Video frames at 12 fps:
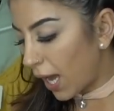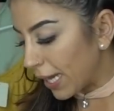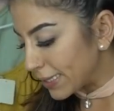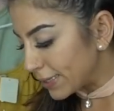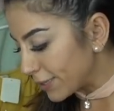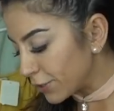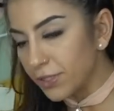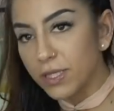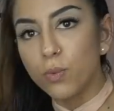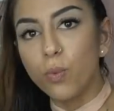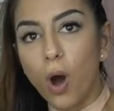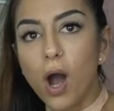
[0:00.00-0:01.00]
I
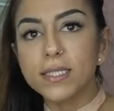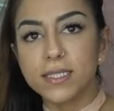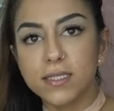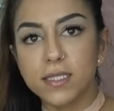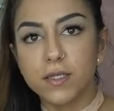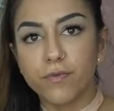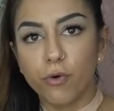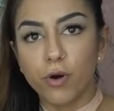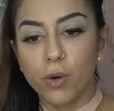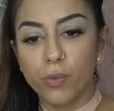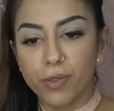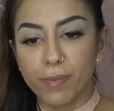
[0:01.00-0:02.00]
literally walked into
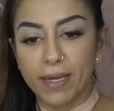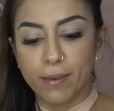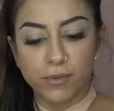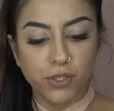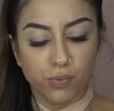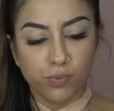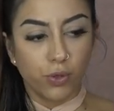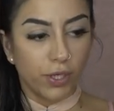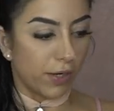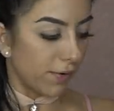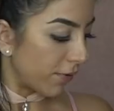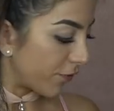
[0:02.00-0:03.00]
Sephora with my, I'm just
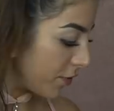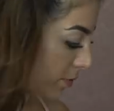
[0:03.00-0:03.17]
looking around for